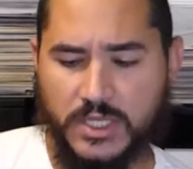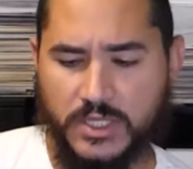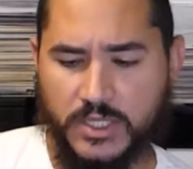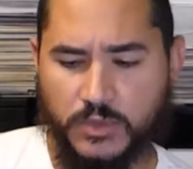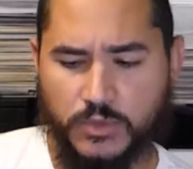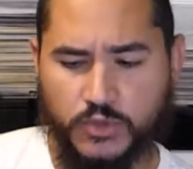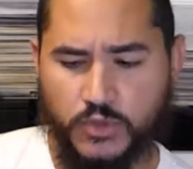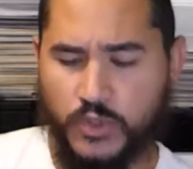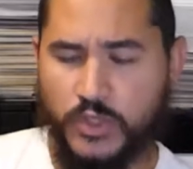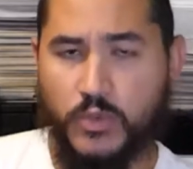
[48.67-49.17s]

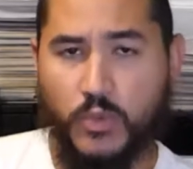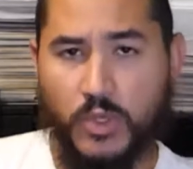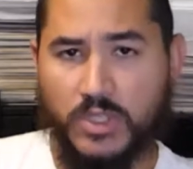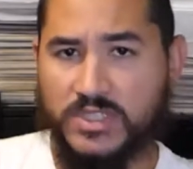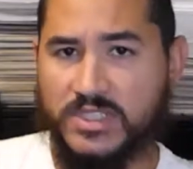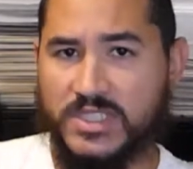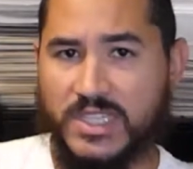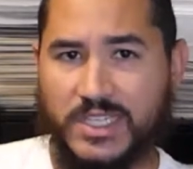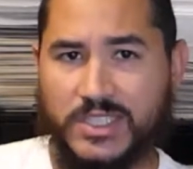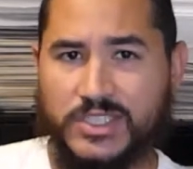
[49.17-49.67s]
There was only
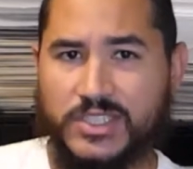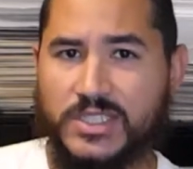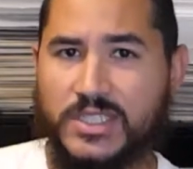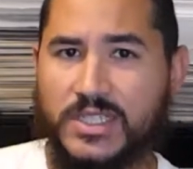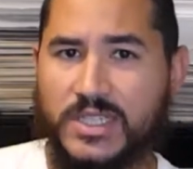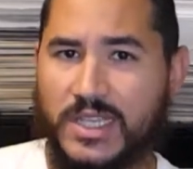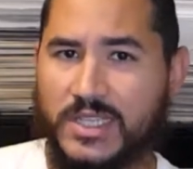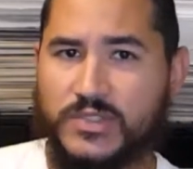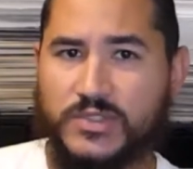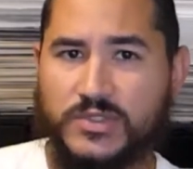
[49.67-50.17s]
one section,
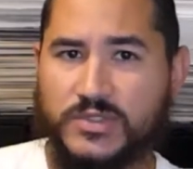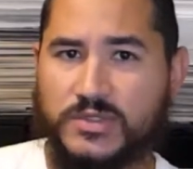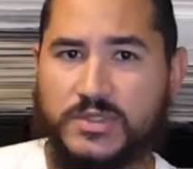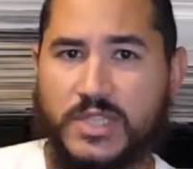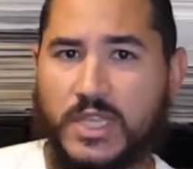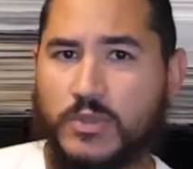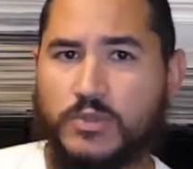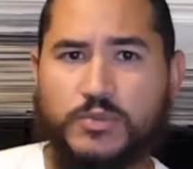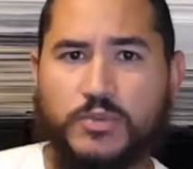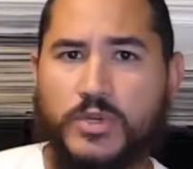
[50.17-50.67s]
and
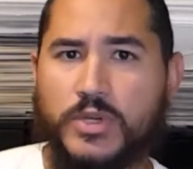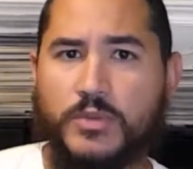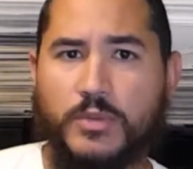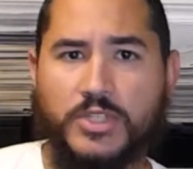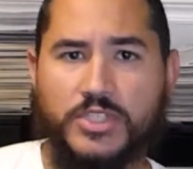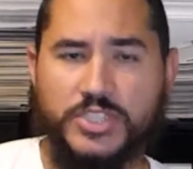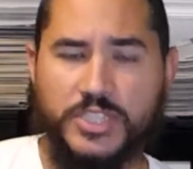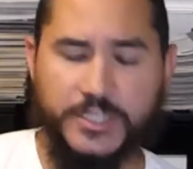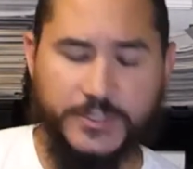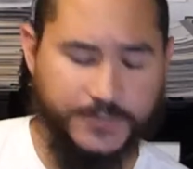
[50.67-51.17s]
that was pretty
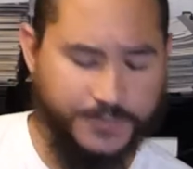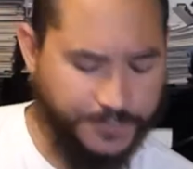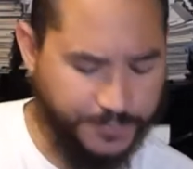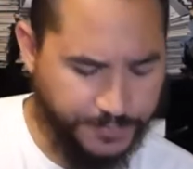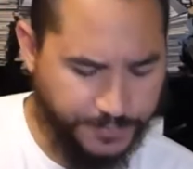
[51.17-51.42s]
much it.